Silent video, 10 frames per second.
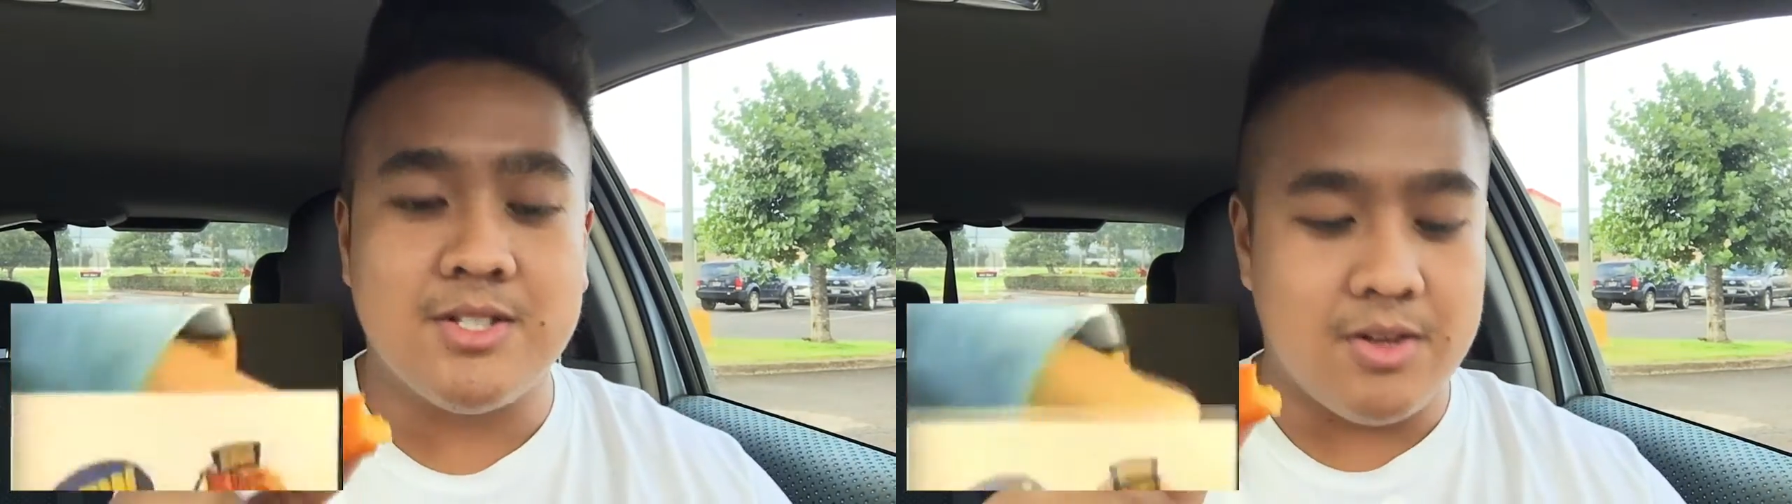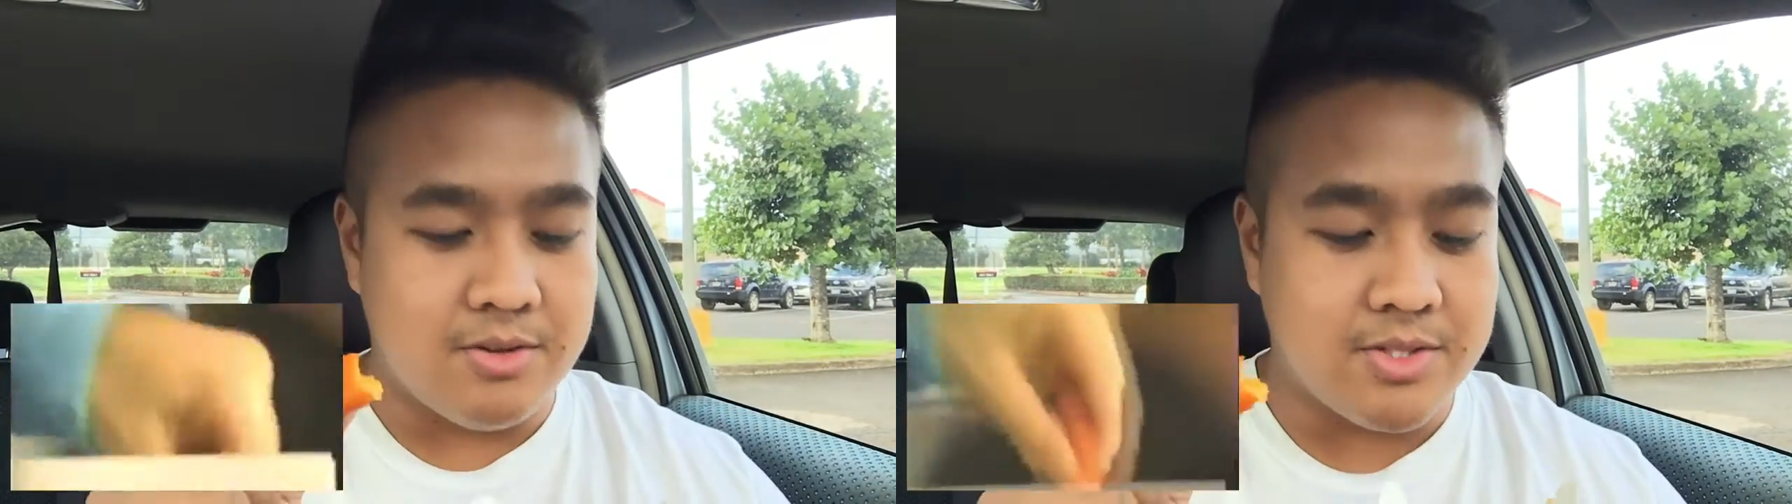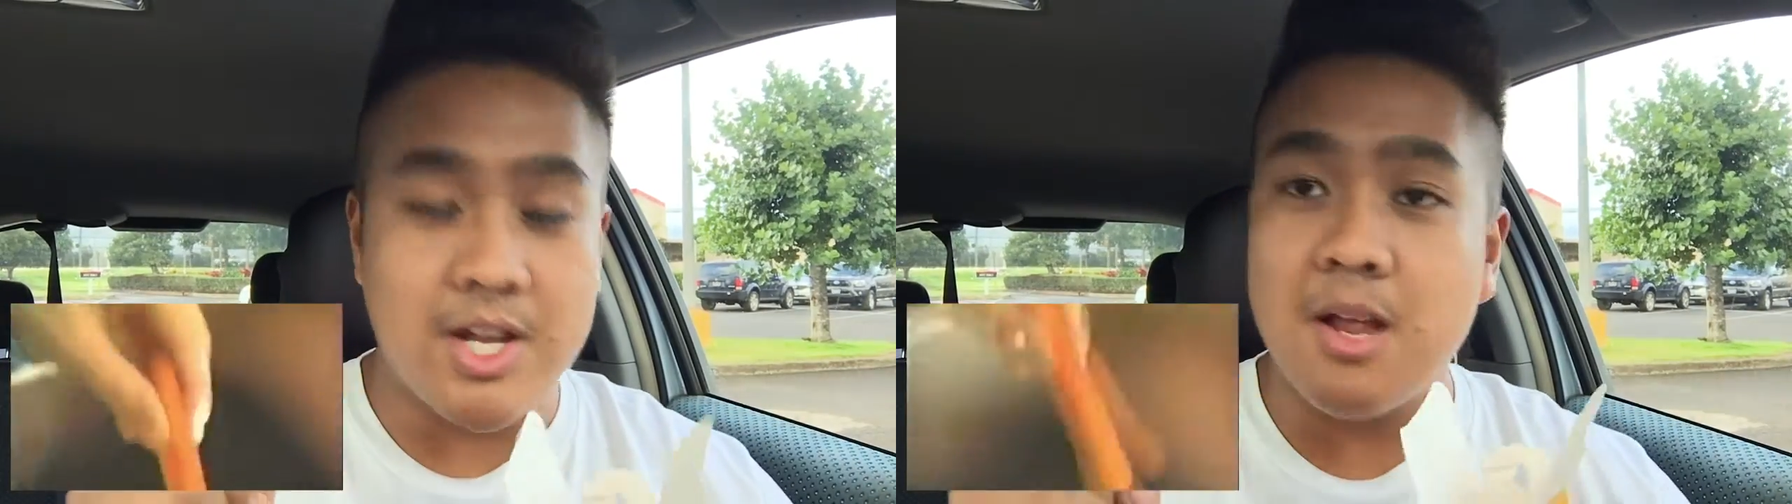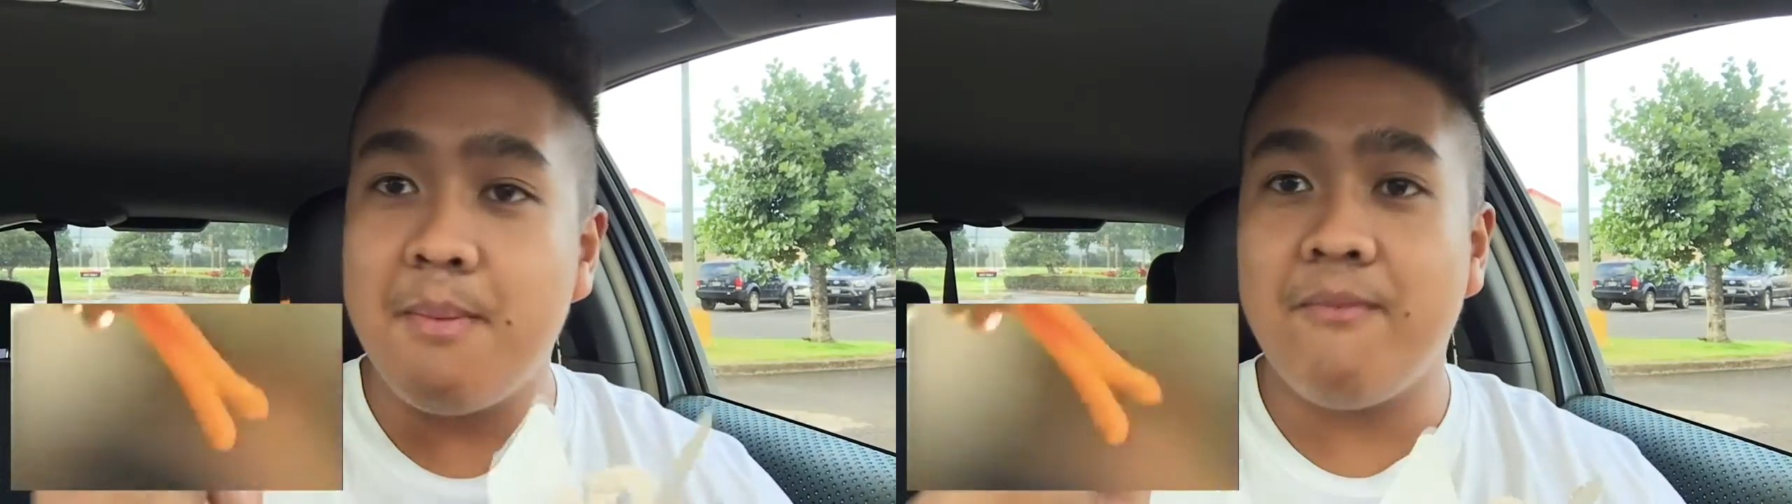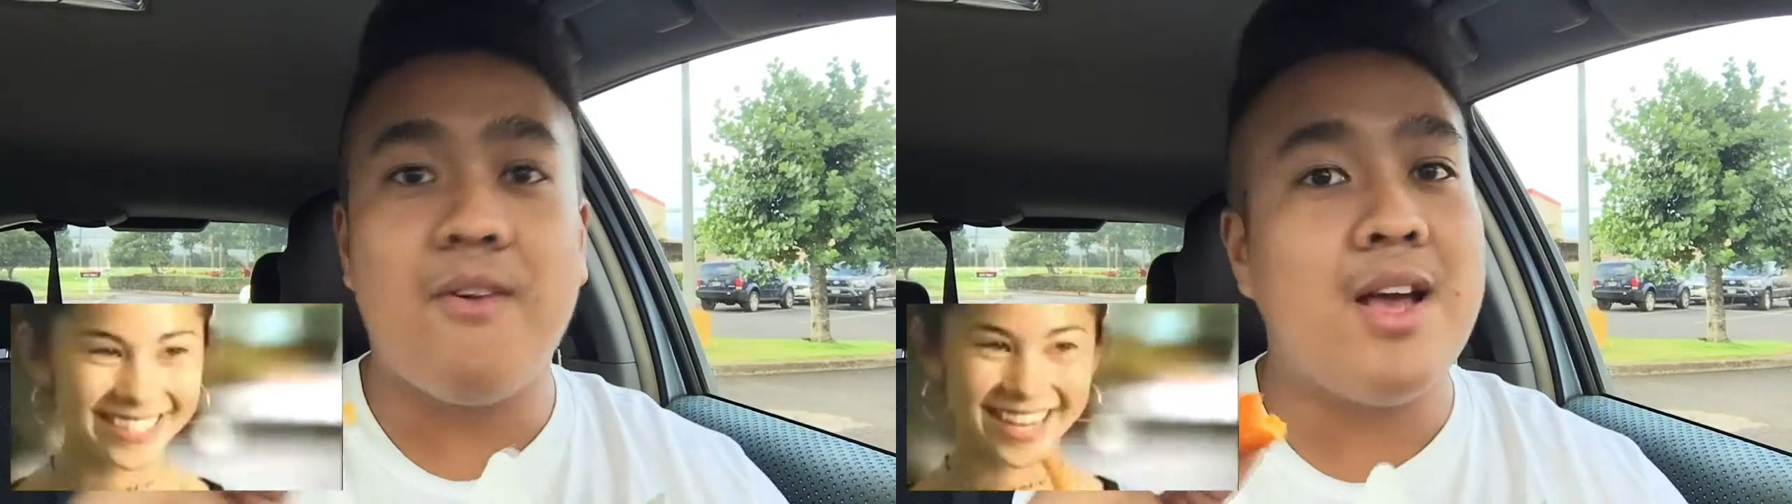So Shake
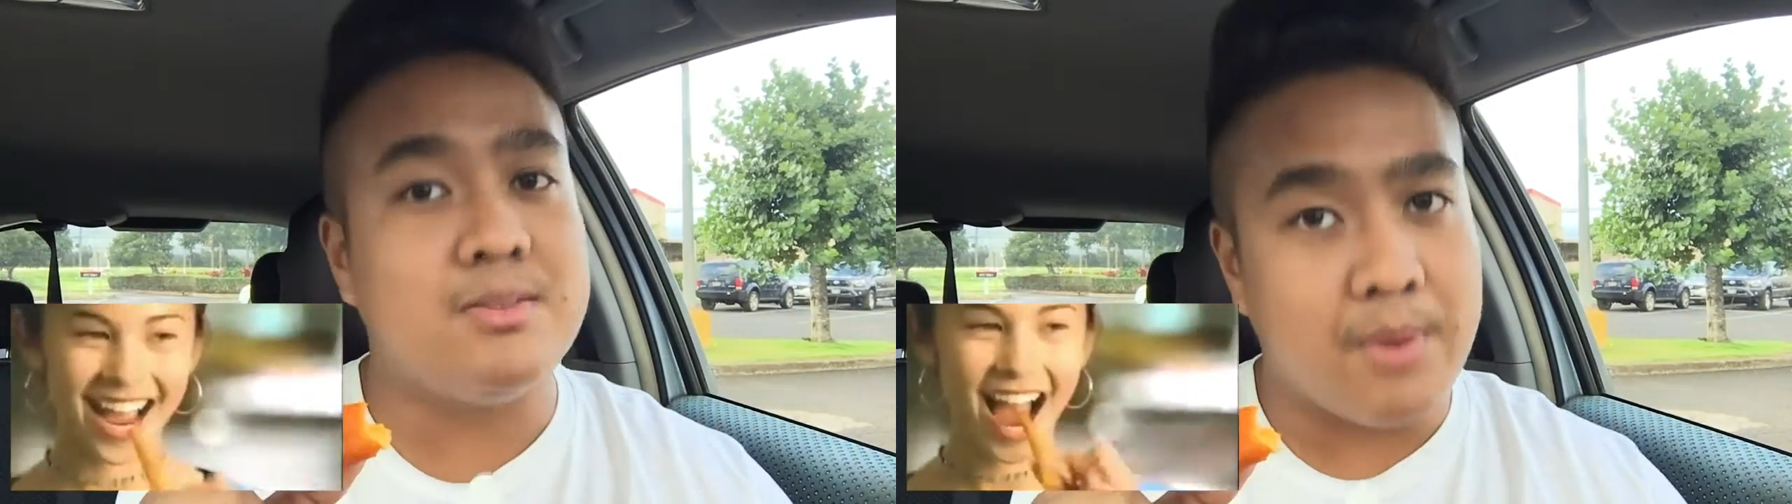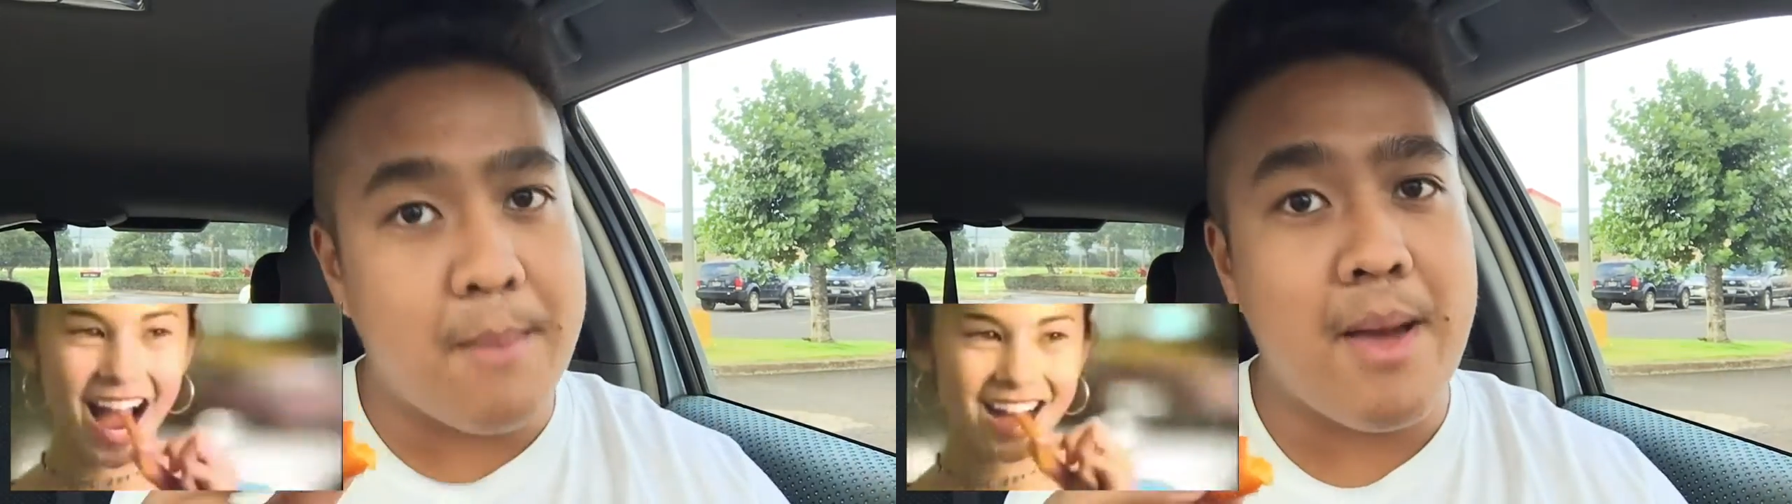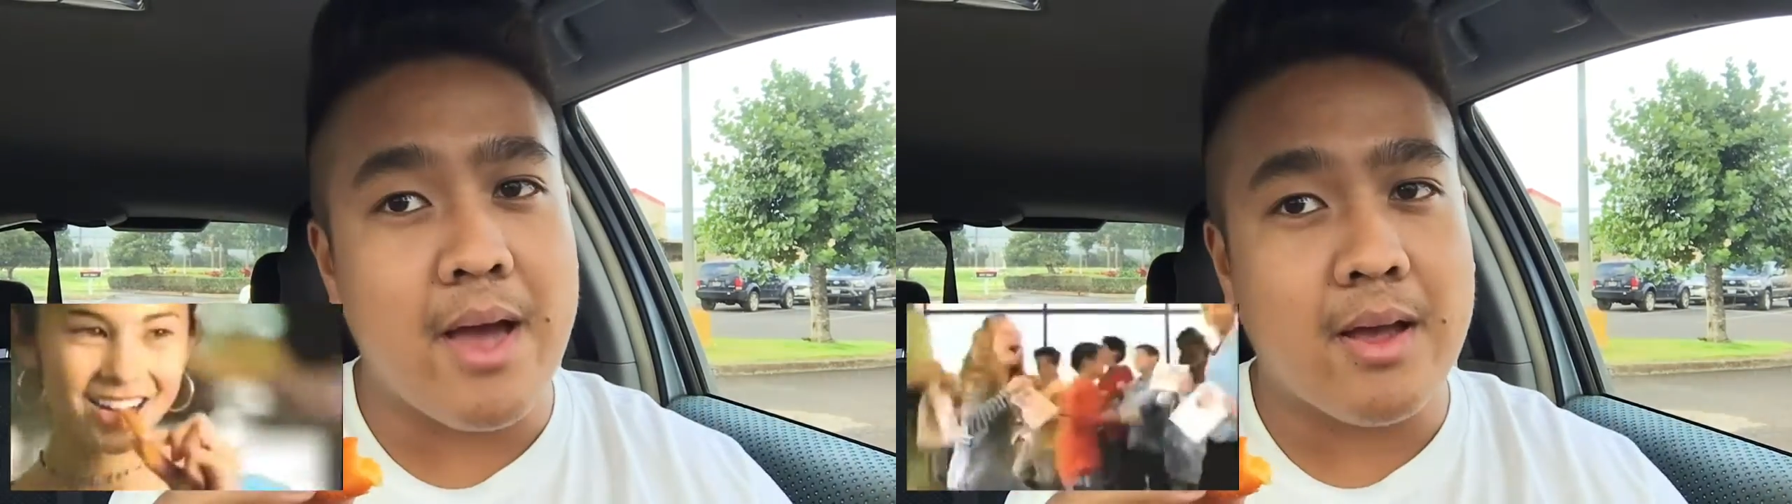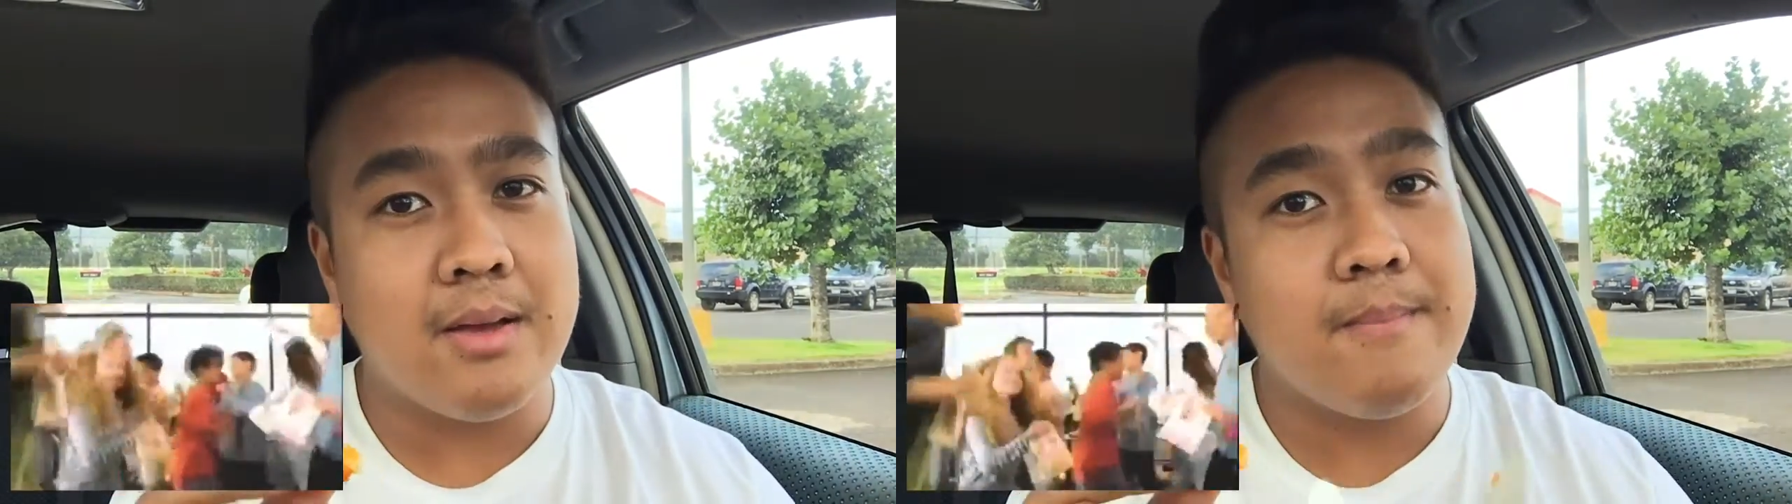'em Up Fries, bring it back.